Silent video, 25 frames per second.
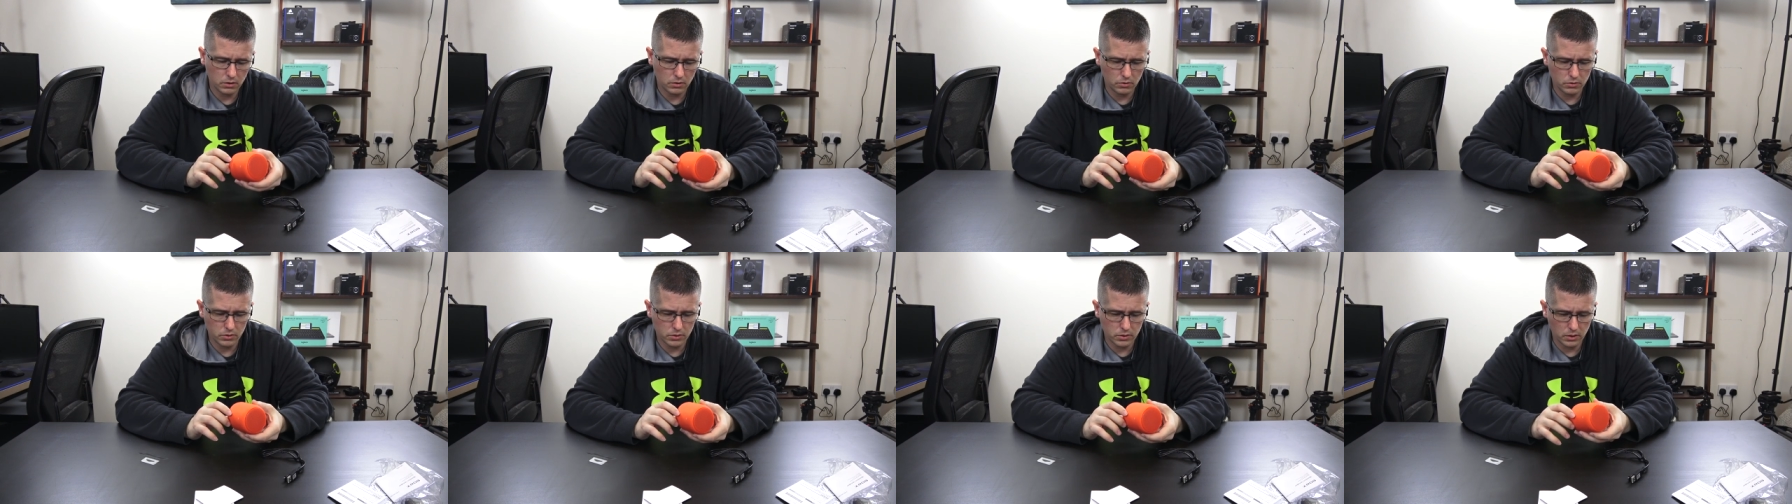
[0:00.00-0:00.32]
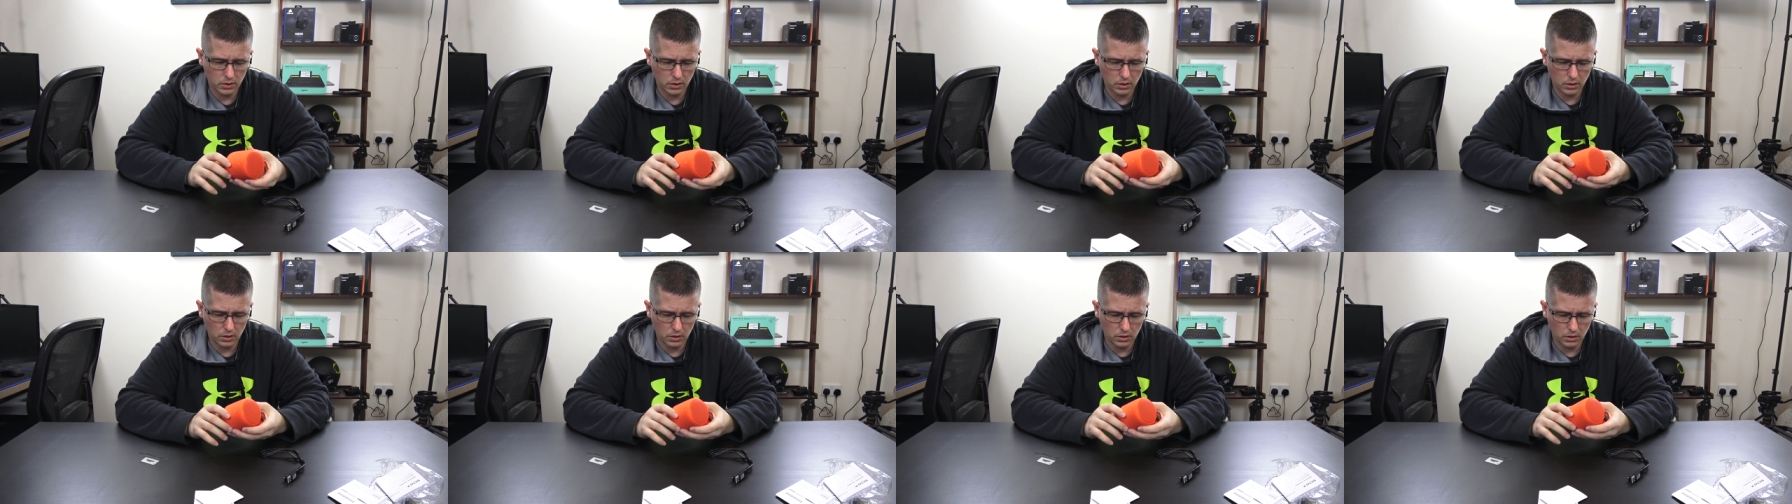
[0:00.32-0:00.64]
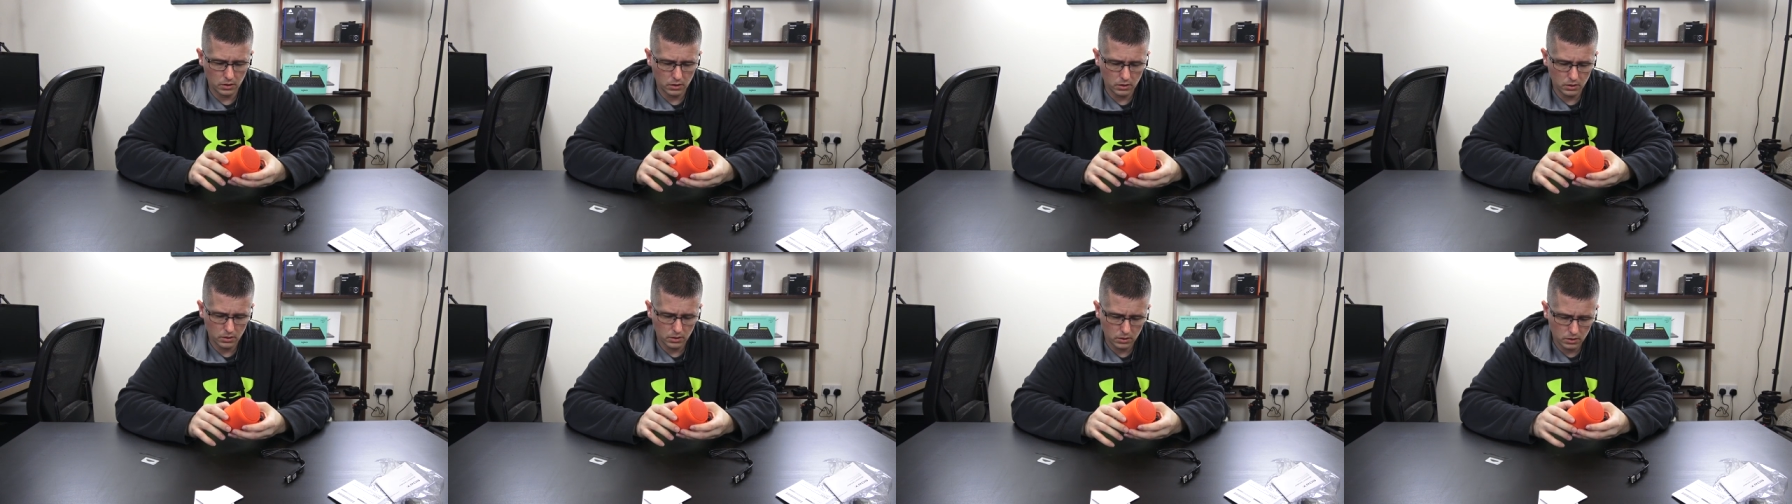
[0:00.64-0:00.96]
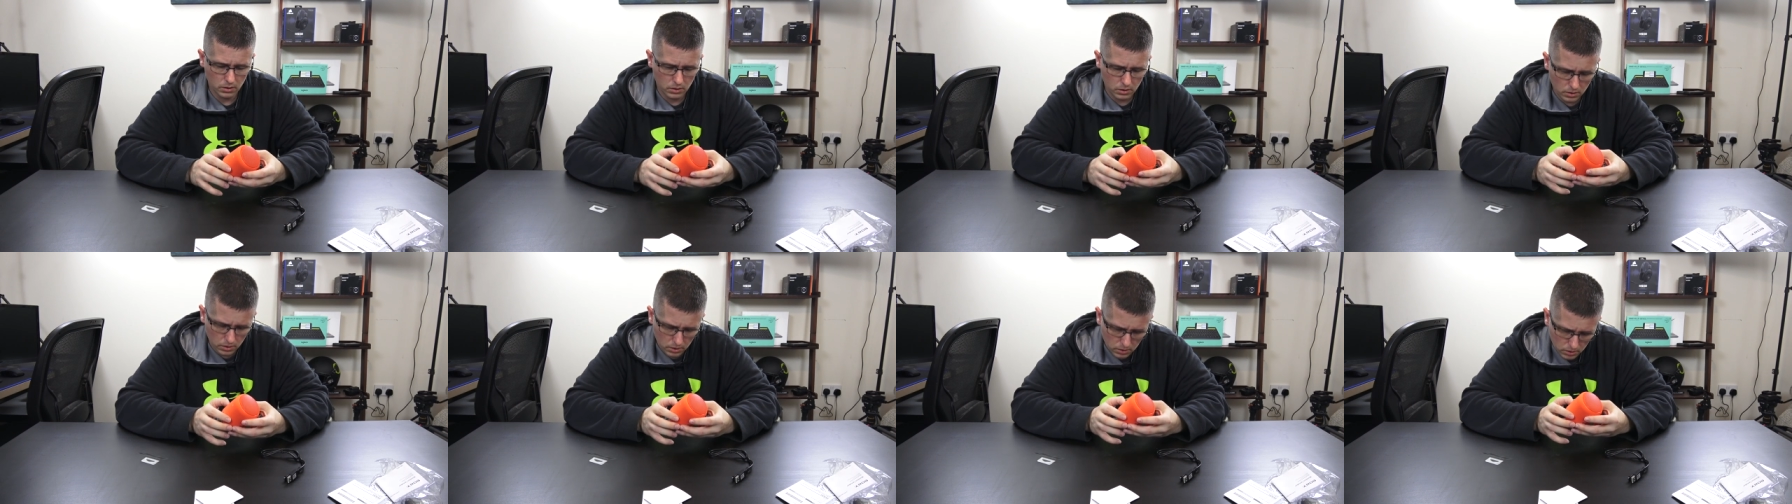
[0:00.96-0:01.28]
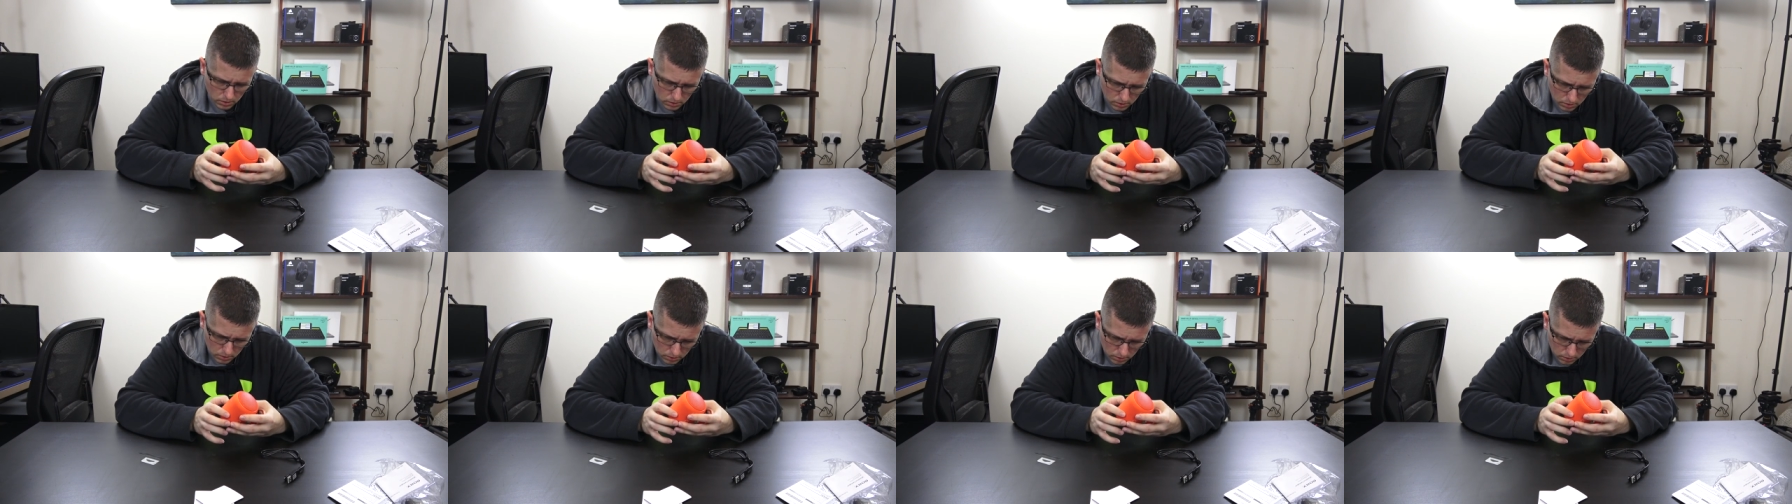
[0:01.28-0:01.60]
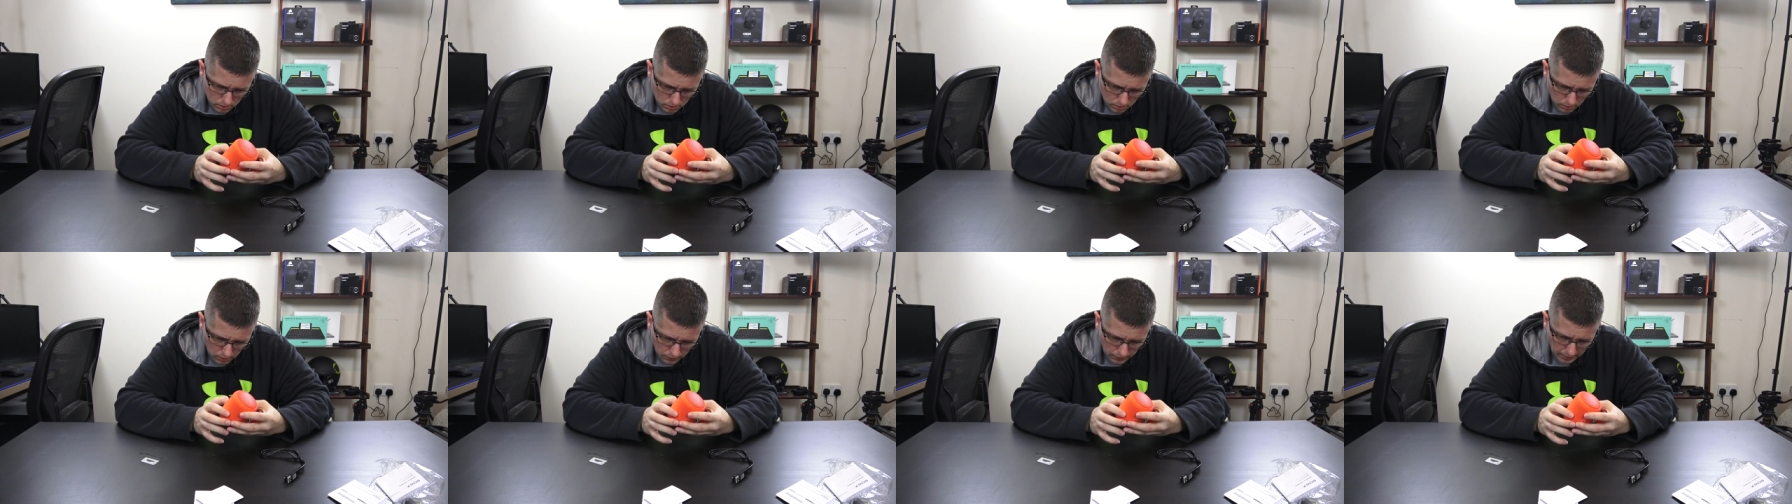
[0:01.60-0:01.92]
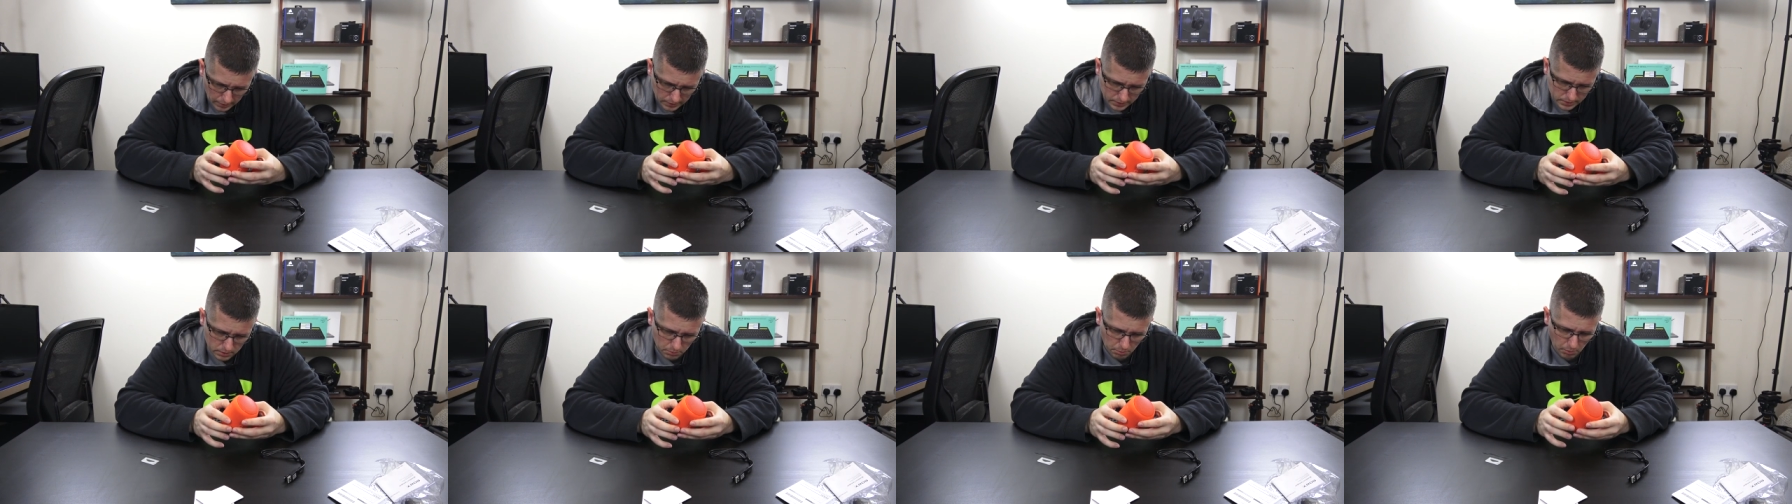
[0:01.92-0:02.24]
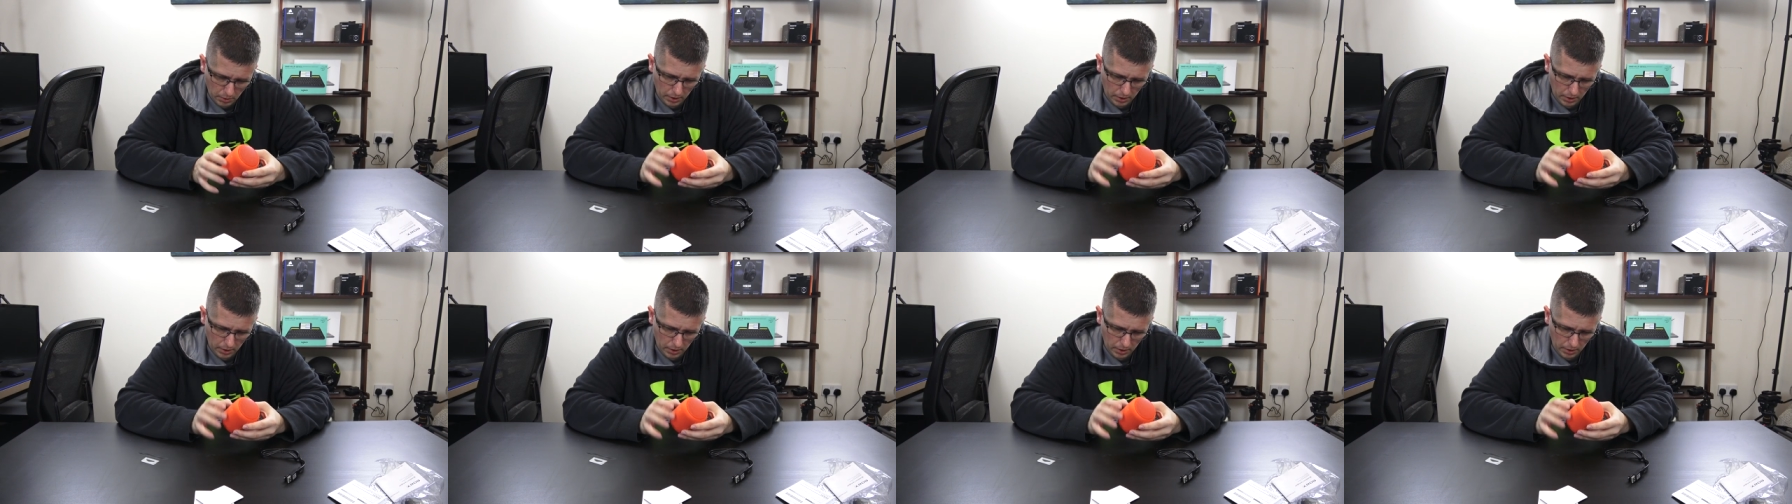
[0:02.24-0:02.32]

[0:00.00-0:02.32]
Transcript: there's like a, no, that is the